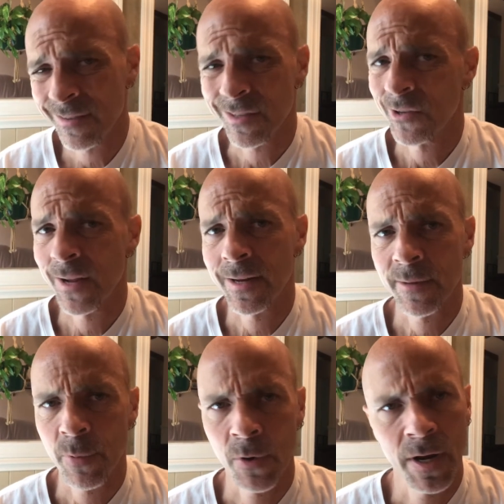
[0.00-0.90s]
a good ending
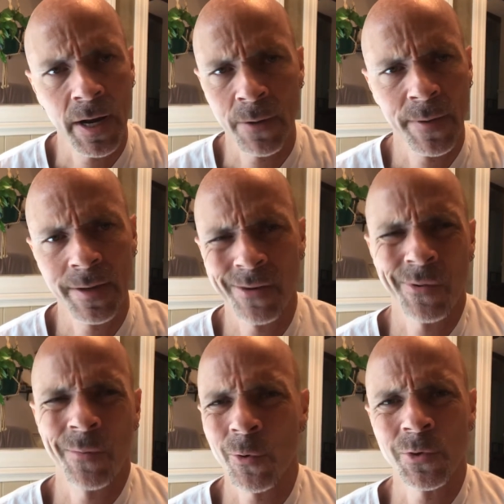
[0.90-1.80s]
point anyway. You don't
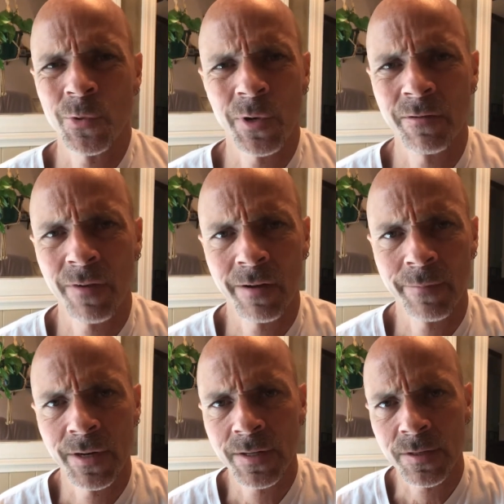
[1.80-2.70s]
want more than 25
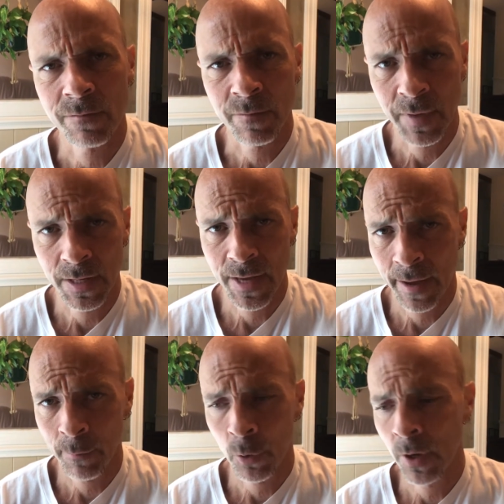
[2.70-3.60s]
minutes of me
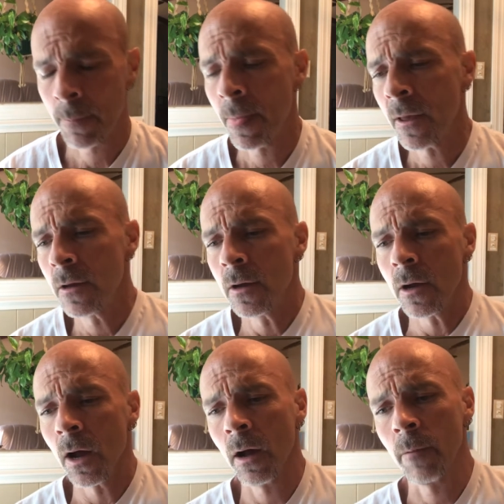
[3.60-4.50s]
yammering.
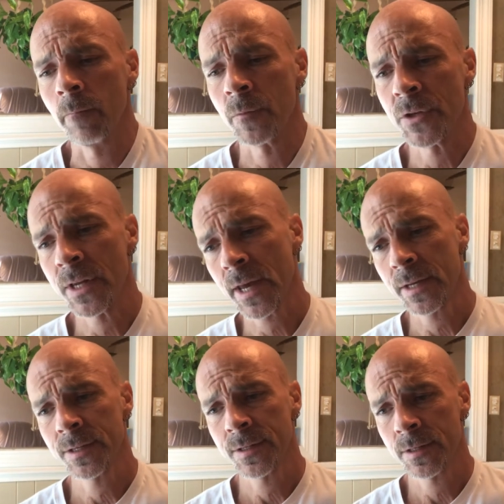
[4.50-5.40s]

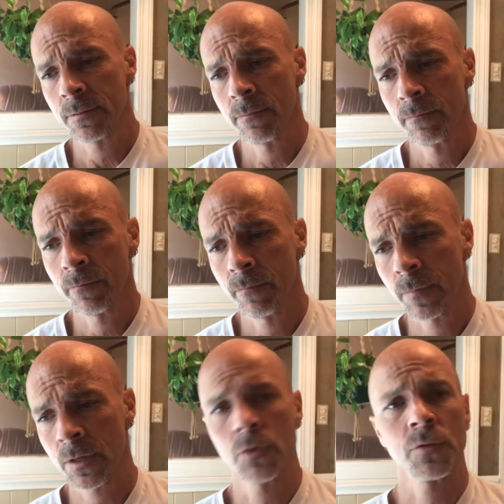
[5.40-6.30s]
Today's
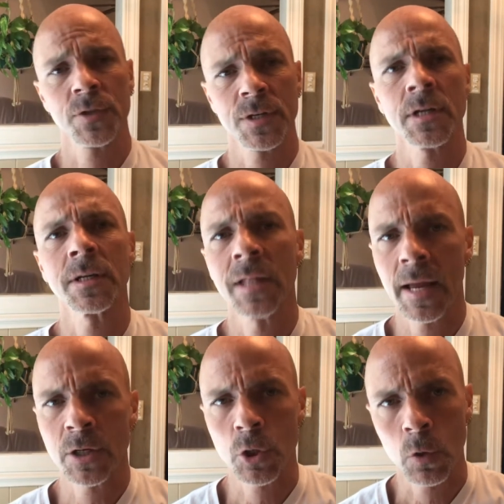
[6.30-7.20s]
interesting
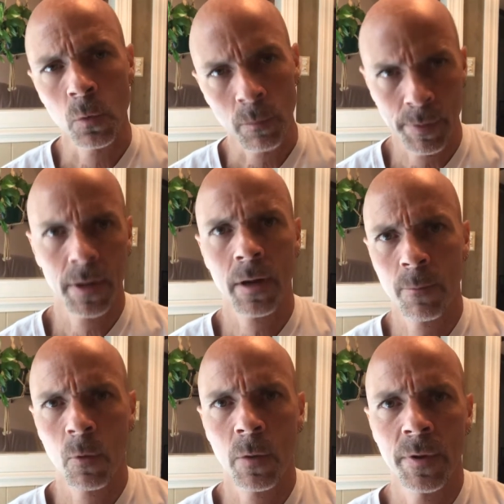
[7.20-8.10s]
lecture will pick up
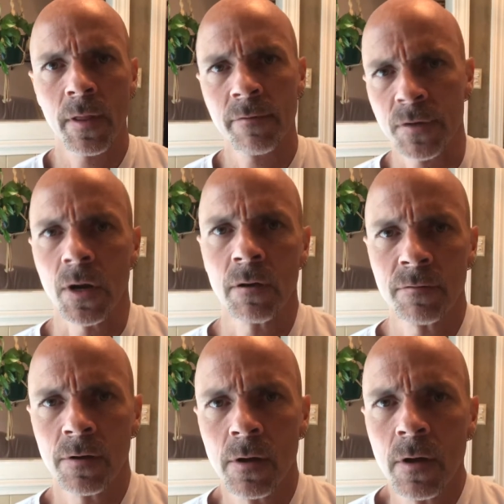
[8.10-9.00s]
where we left off,
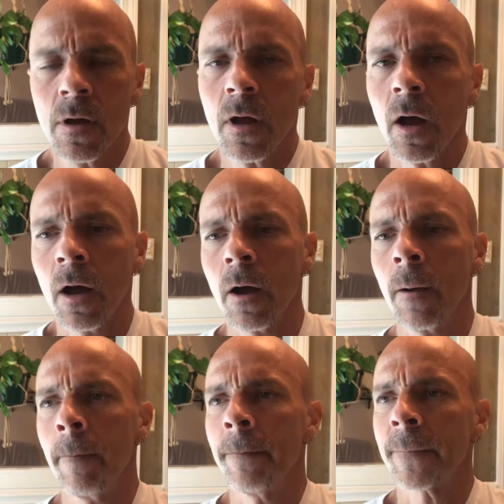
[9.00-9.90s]

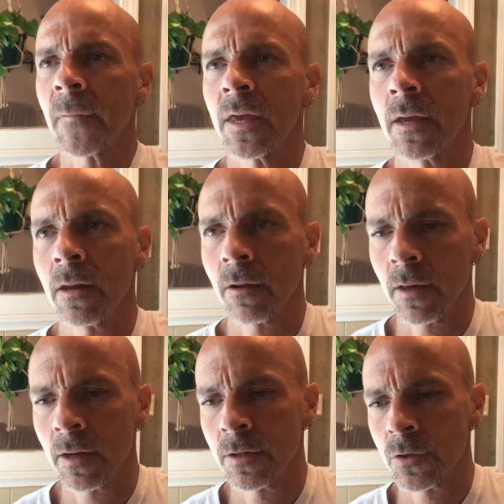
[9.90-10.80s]
and I'll get
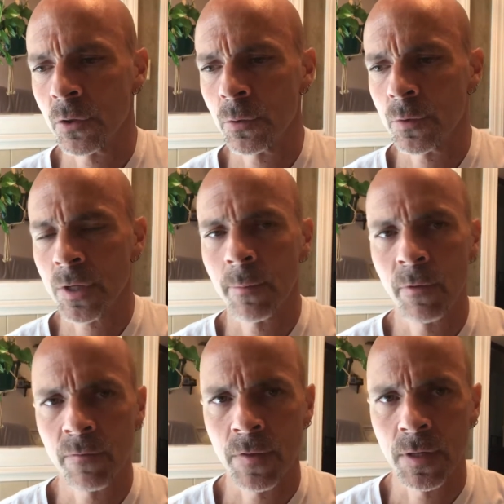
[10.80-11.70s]
into some
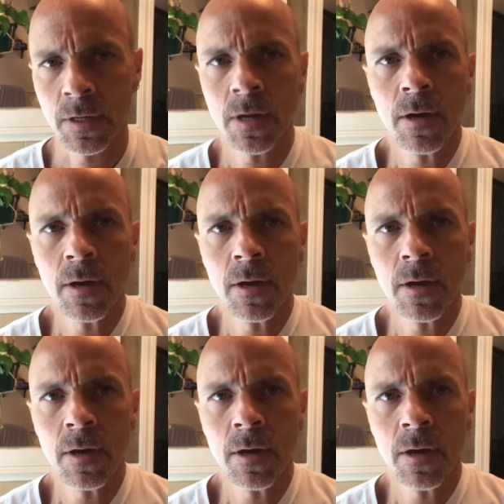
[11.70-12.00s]
of the